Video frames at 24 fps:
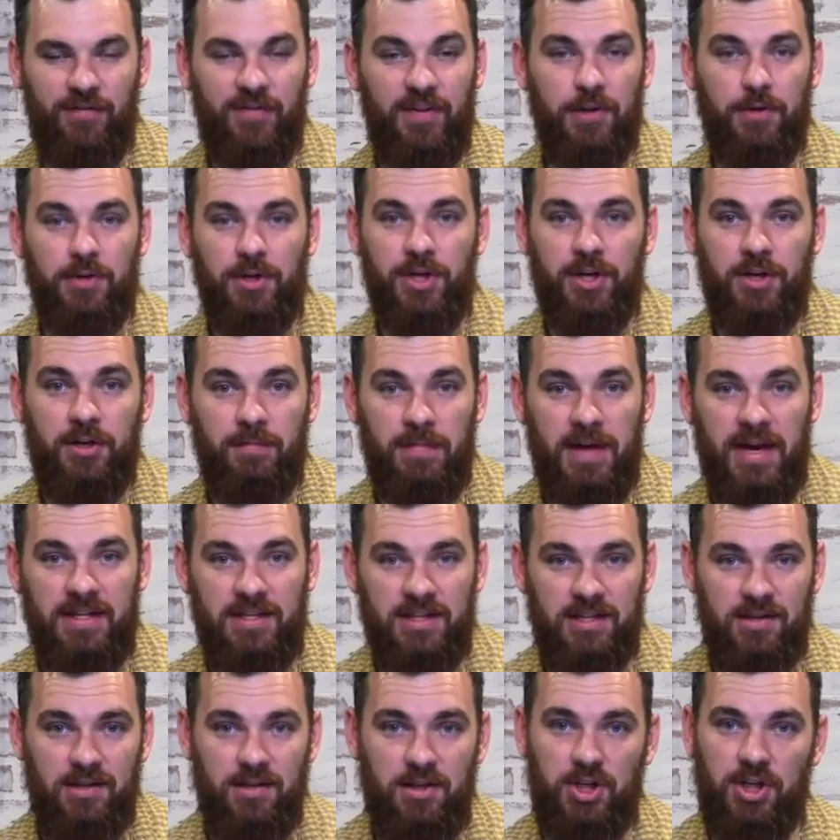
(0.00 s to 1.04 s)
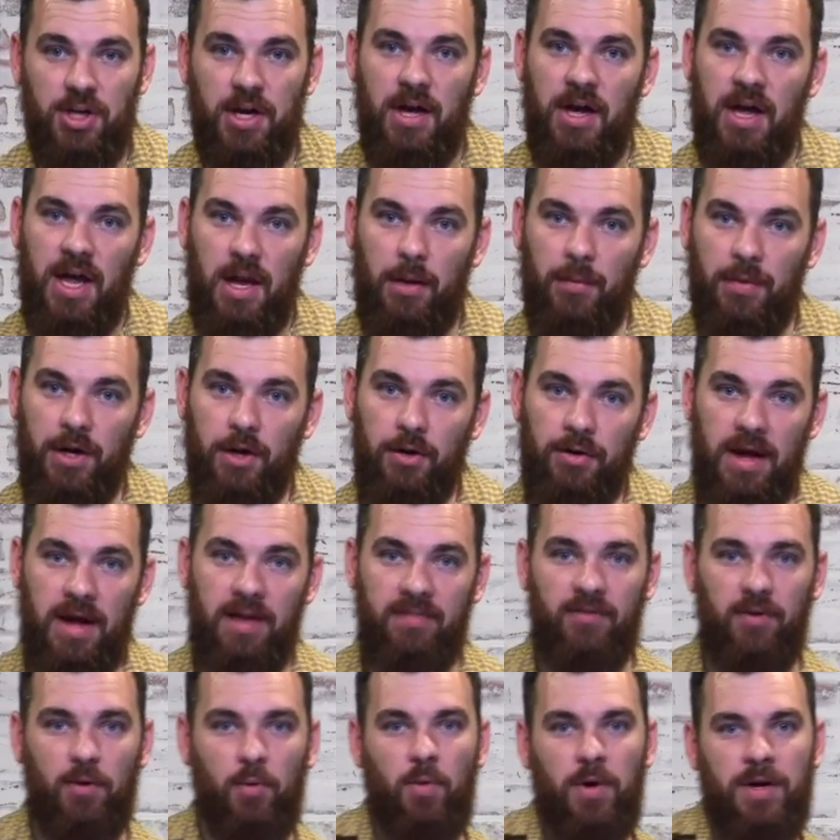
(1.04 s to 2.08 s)
feel-good message, and we don't
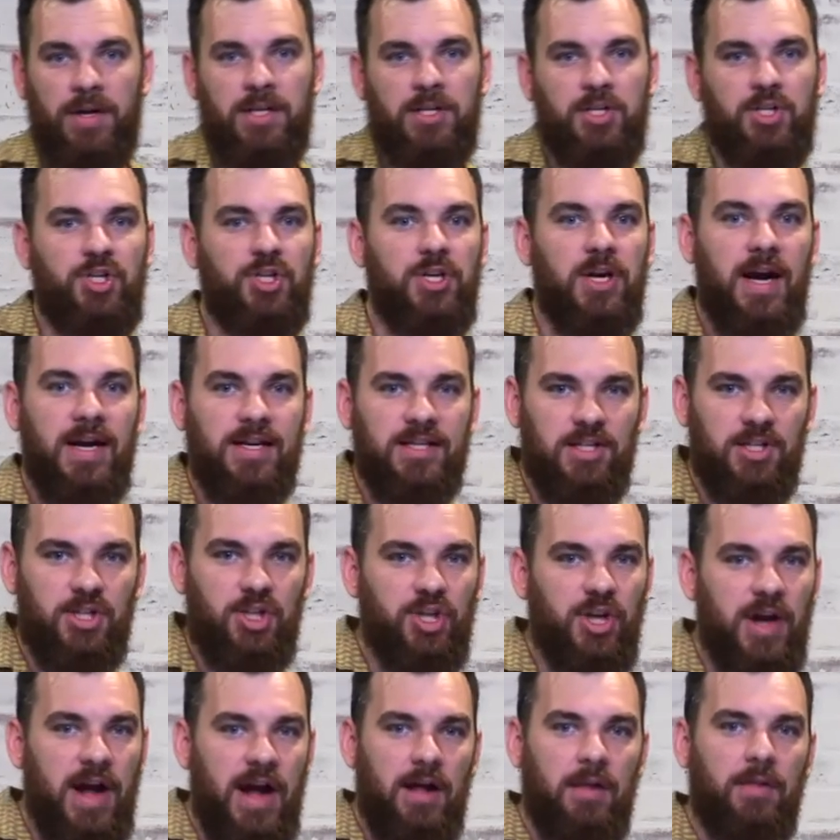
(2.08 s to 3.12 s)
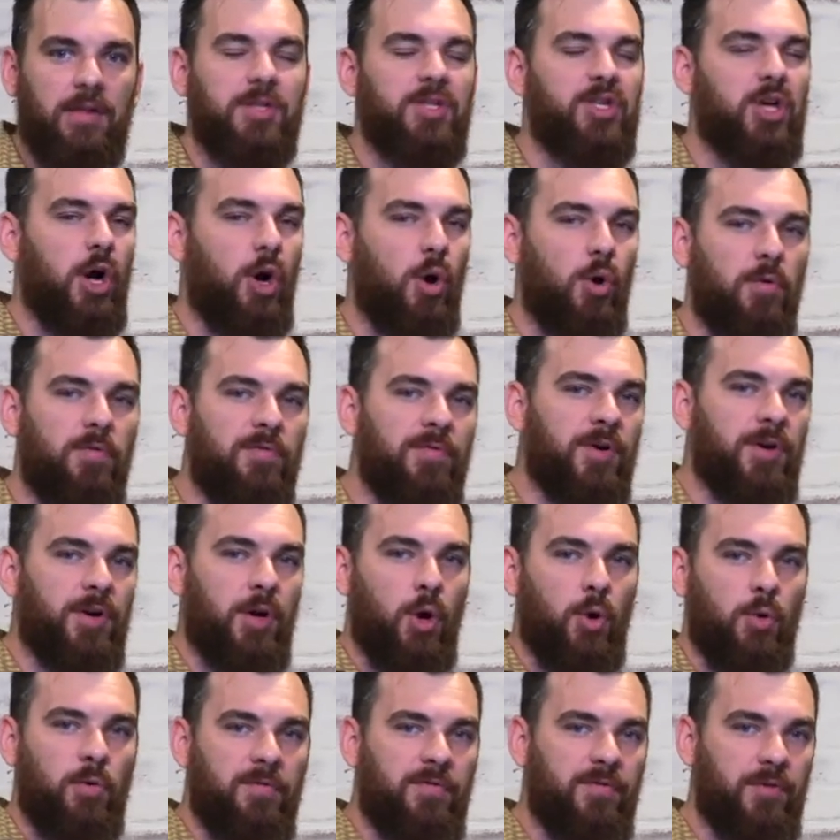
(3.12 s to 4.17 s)
ever want to just challenge over and
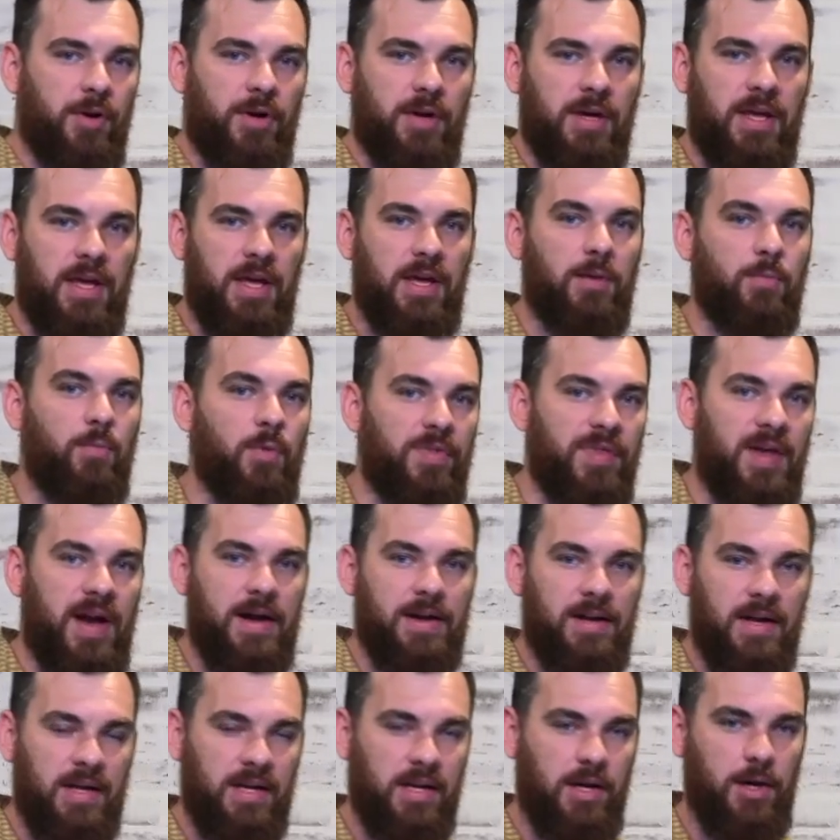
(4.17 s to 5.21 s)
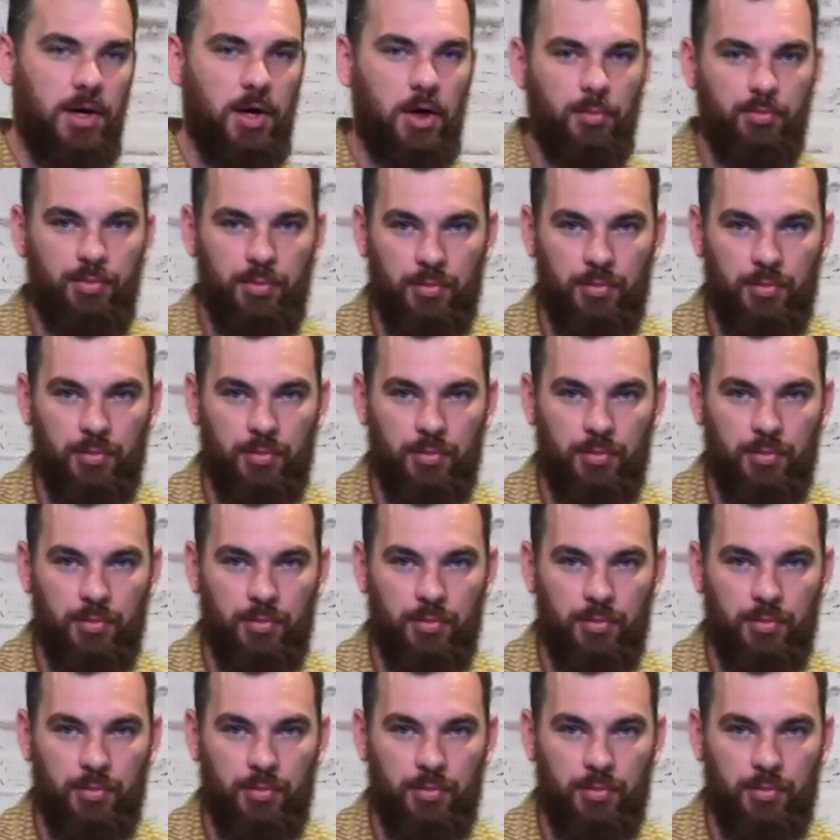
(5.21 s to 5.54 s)
over again without any hope.